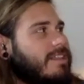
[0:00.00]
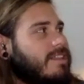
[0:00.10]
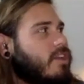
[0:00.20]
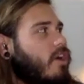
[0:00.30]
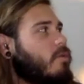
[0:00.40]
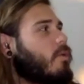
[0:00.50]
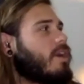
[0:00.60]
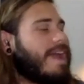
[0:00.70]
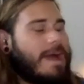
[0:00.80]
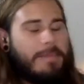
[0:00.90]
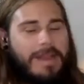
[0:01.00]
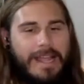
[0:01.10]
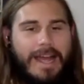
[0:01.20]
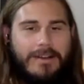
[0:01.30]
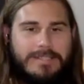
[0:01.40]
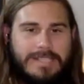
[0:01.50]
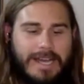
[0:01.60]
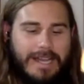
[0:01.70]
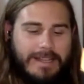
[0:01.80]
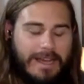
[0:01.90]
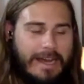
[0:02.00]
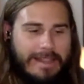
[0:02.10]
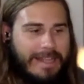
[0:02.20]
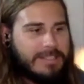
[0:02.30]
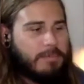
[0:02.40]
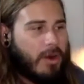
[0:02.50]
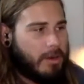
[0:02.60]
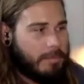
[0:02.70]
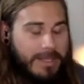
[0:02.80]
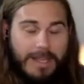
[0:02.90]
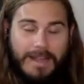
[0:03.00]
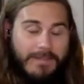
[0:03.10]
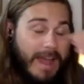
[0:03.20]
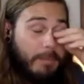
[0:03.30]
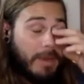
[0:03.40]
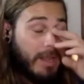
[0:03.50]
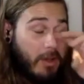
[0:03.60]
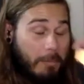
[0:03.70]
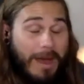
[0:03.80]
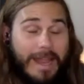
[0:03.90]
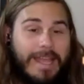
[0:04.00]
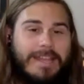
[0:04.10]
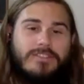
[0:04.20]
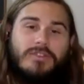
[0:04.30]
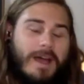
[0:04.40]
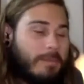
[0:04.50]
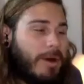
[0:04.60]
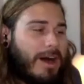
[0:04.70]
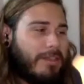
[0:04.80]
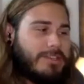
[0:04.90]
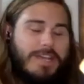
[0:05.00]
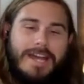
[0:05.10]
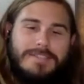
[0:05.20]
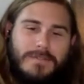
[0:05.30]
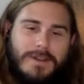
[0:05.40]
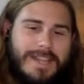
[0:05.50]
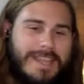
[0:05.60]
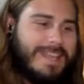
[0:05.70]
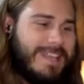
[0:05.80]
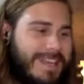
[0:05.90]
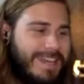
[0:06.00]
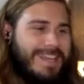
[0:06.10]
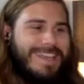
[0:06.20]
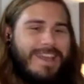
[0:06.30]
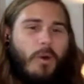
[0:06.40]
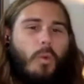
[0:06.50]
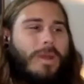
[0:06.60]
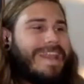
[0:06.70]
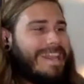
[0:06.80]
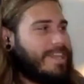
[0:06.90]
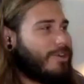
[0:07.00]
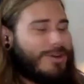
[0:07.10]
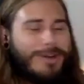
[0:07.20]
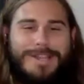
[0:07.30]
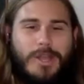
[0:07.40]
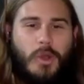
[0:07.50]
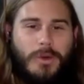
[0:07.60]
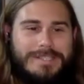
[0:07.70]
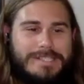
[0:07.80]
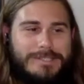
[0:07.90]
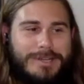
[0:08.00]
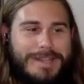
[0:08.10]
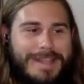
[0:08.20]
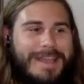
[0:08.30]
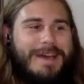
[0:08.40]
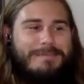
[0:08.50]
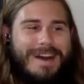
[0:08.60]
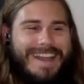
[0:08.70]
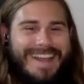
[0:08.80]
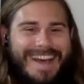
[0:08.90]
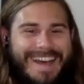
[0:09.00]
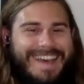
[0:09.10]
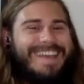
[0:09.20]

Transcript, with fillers: yard work happening outside, uh that's apartment life happening on my end, so I apologize for any you know, weed eater noises or anything, but uh